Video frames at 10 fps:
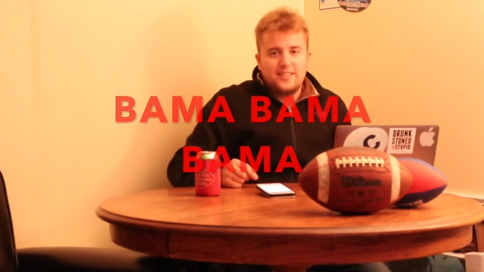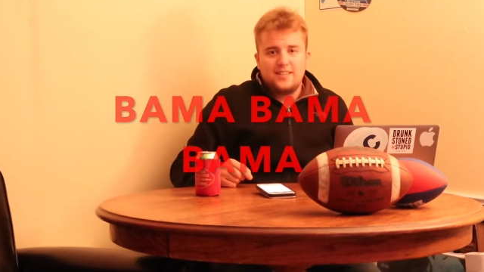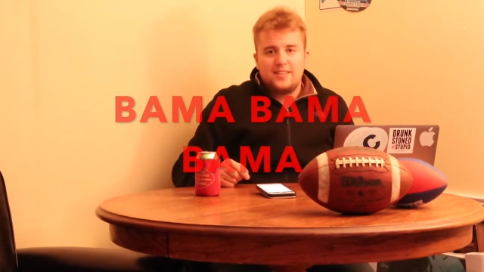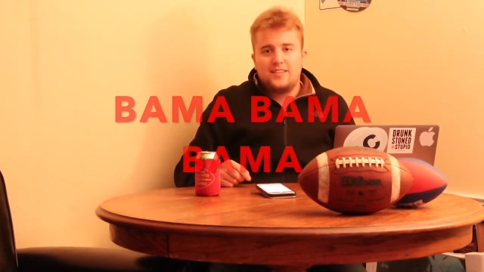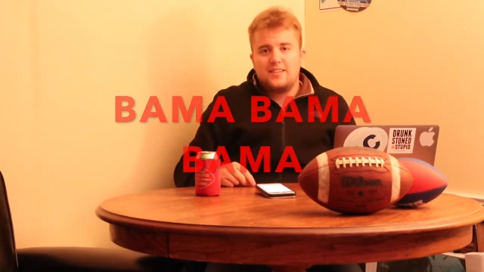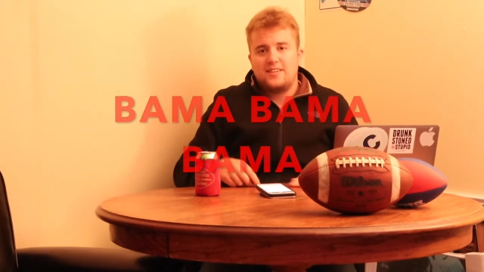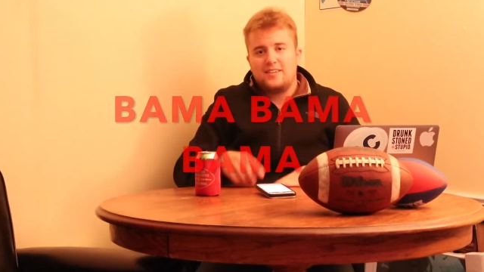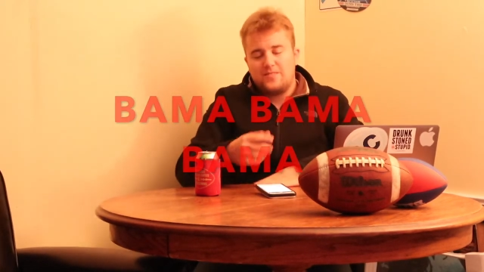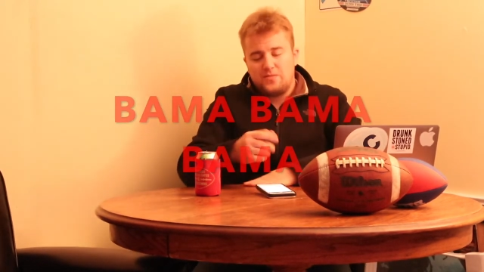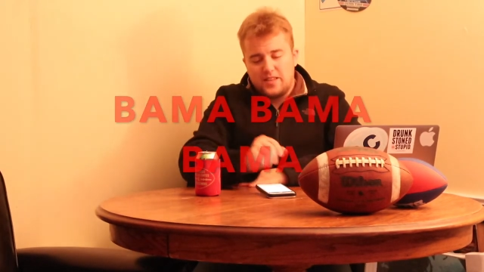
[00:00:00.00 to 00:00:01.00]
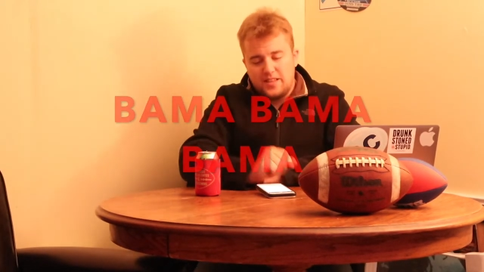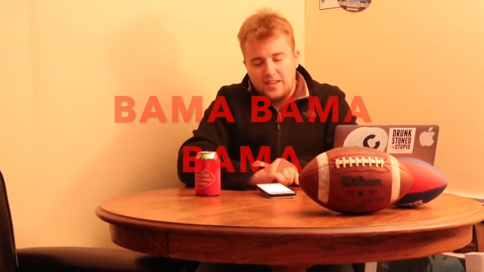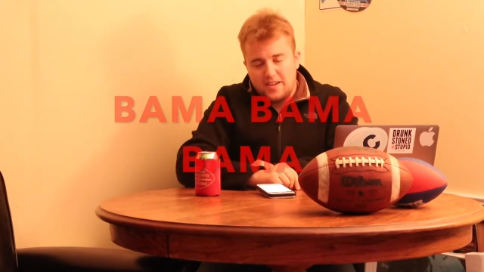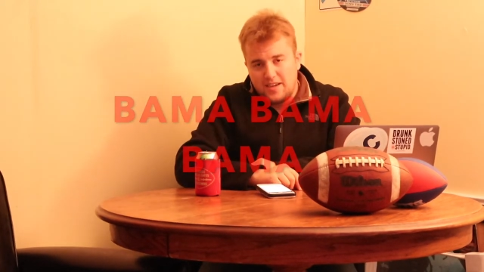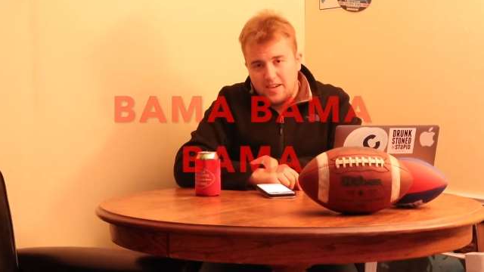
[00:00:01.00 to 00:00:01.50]

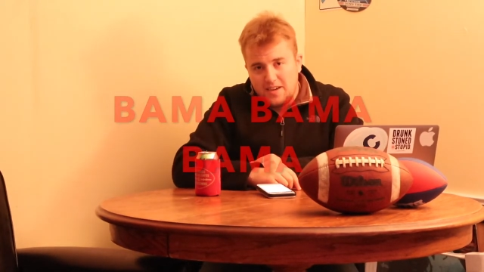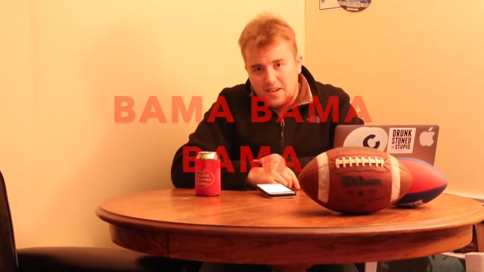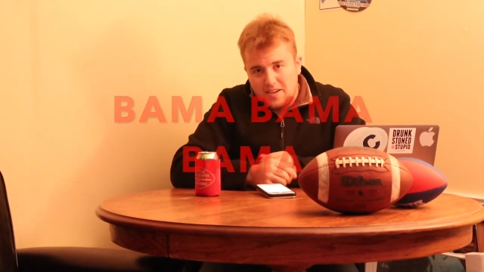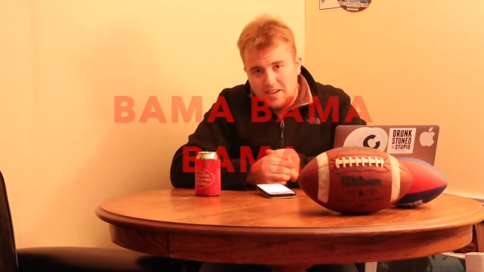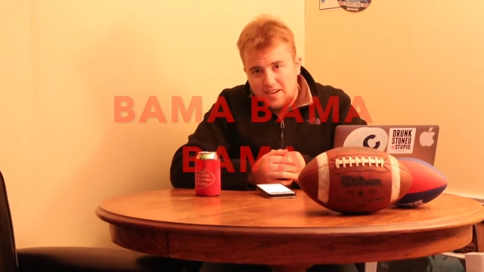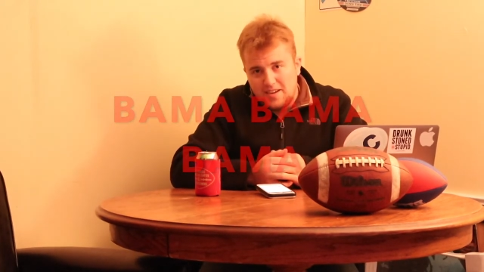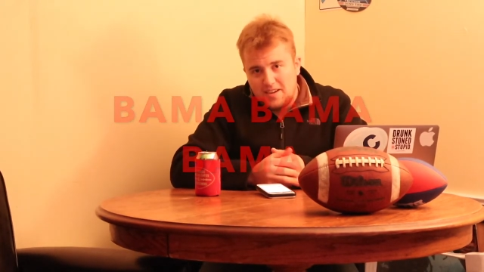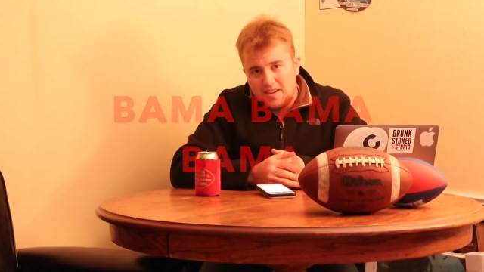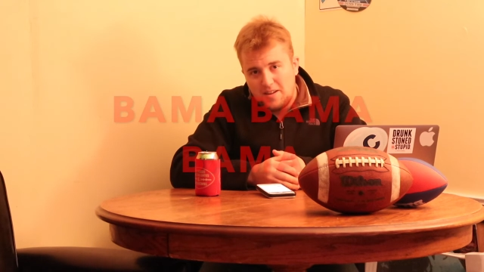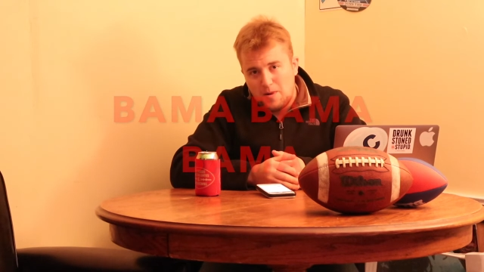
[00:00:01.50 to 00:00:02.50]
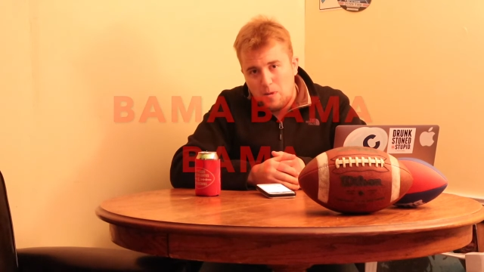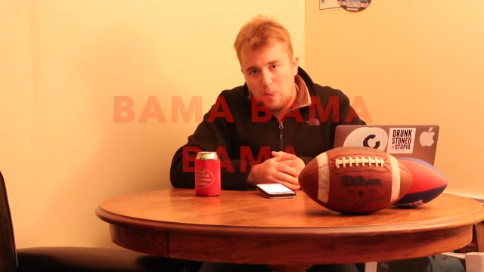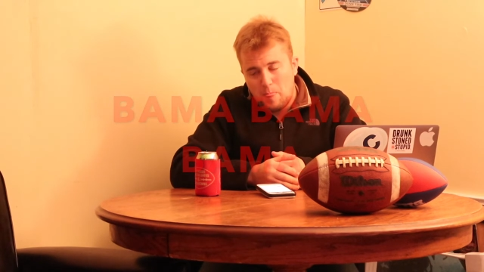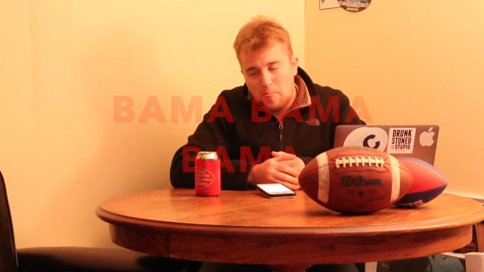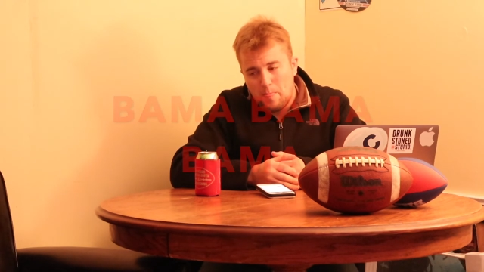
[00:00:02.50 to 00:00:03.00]

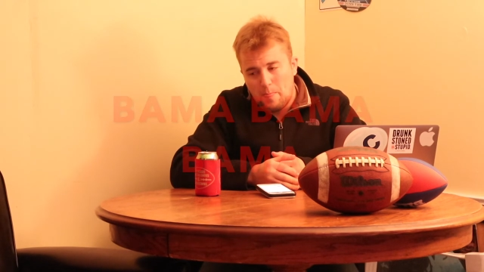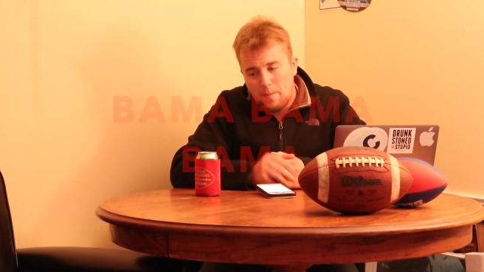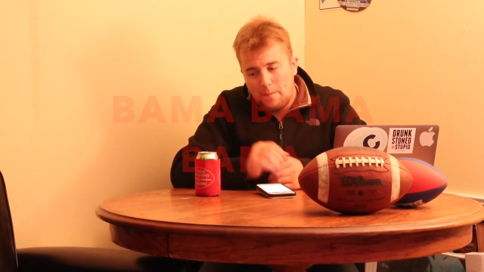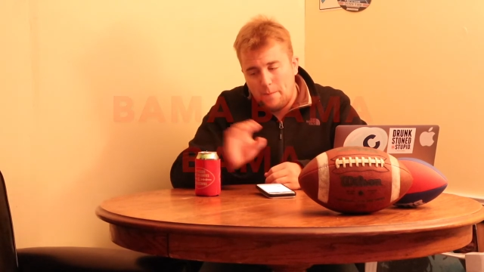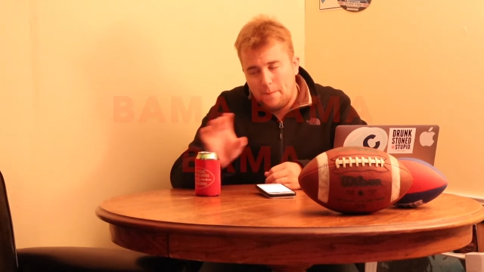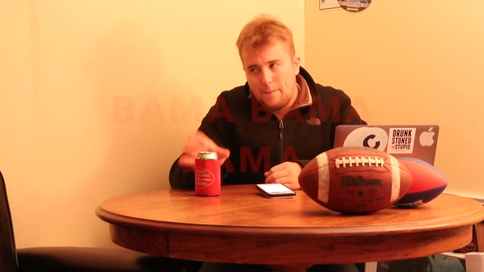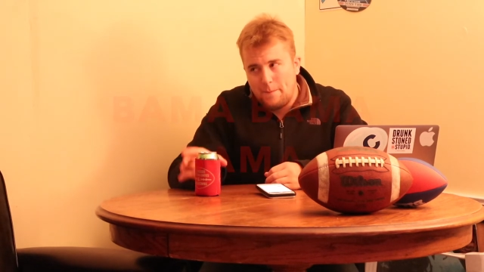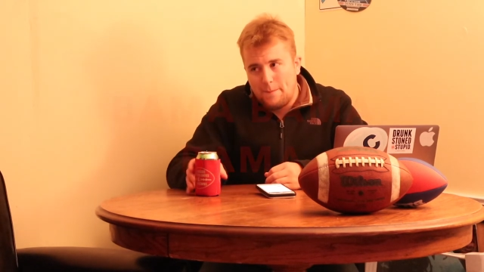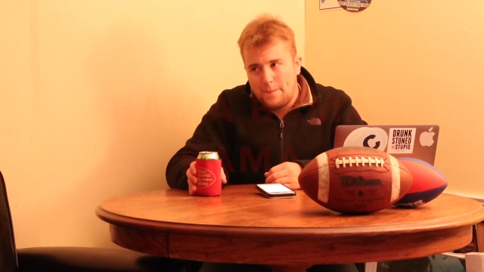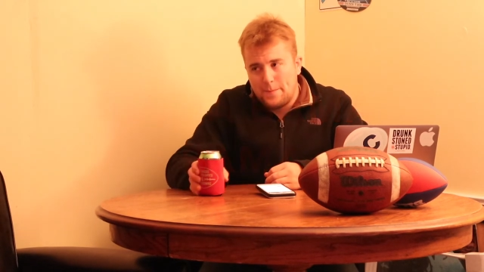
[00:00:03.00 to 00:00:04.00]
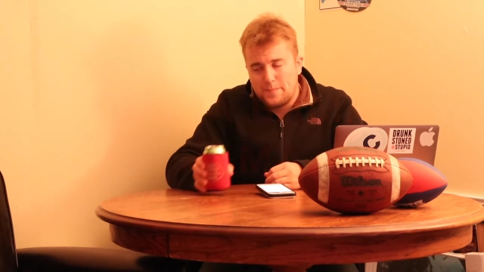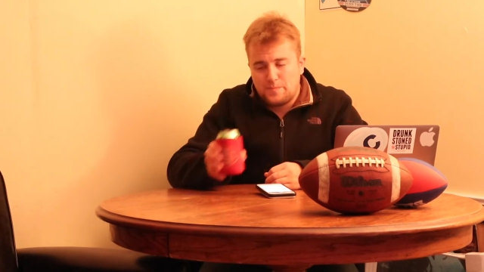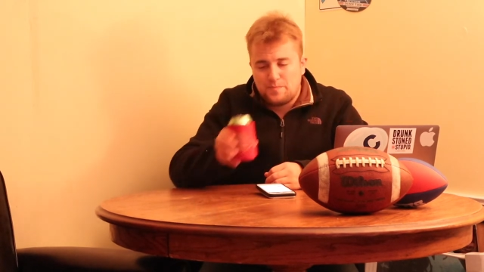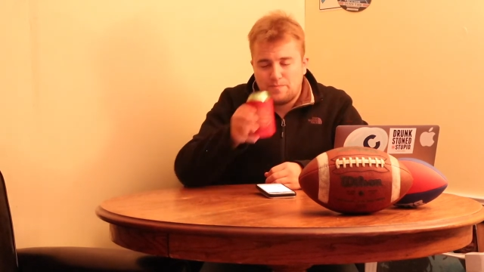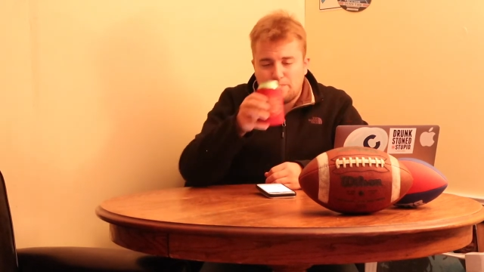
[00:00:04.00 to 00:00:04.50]

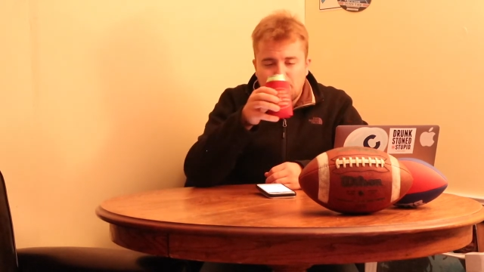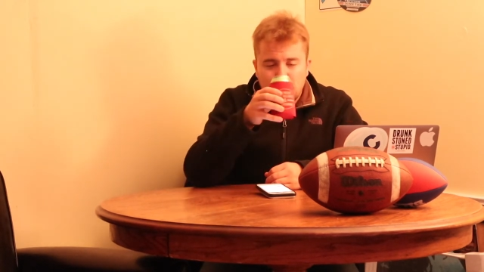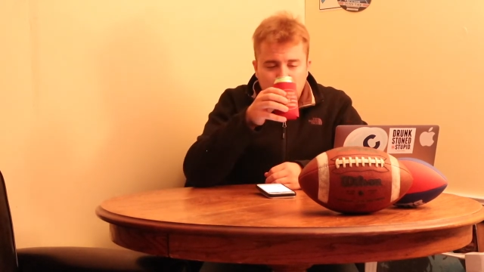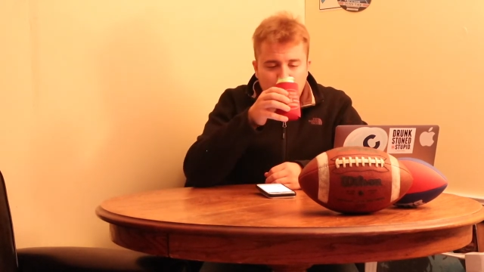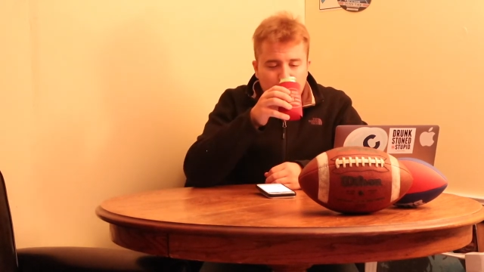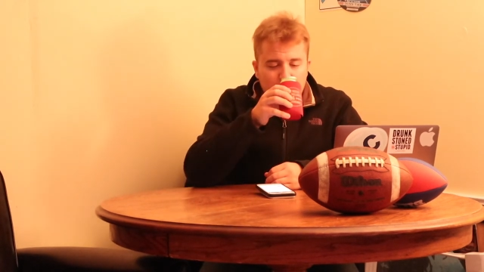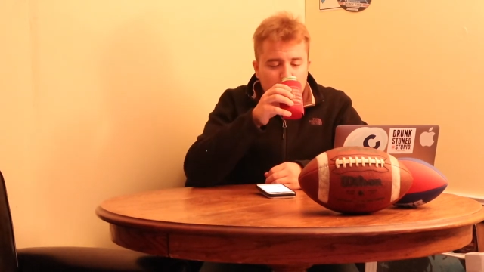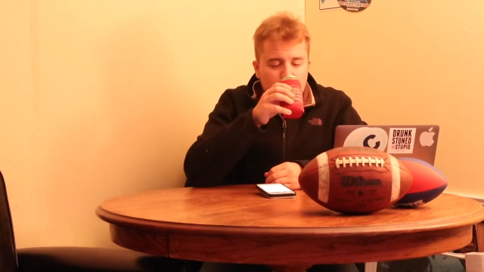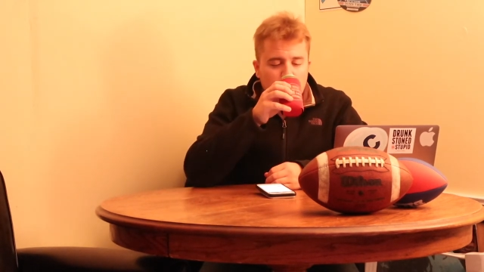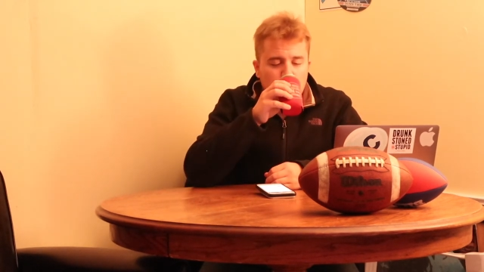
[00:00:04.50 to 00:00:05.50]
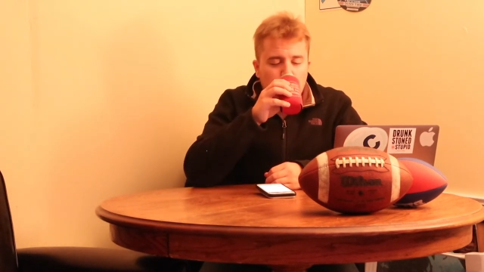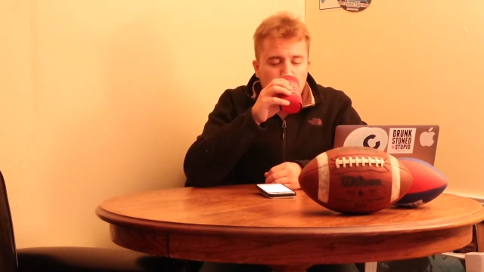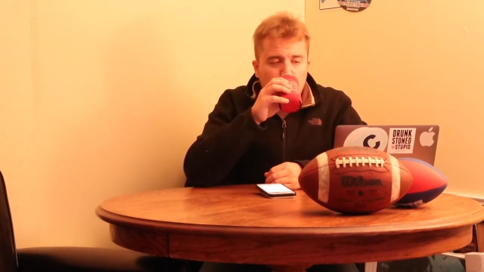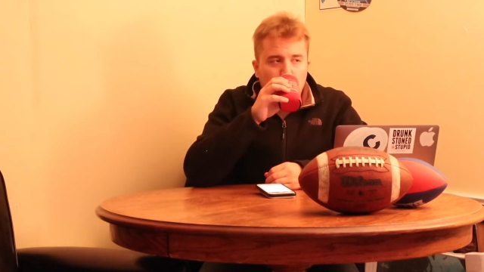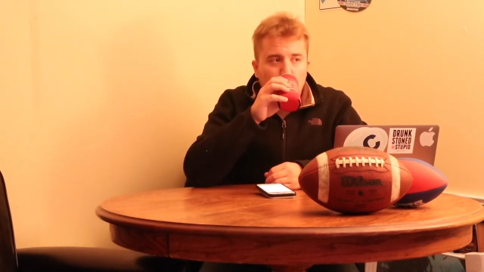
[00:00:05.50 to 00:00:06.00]

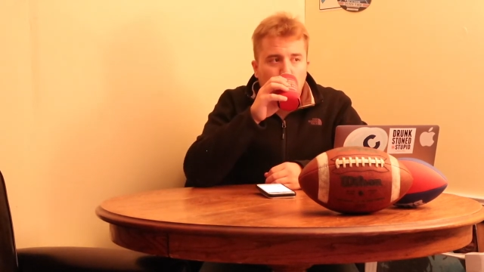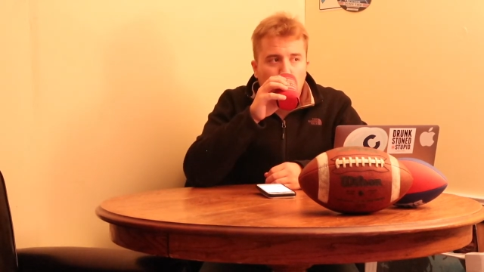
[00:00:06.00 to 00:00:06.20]
Nobody speaks.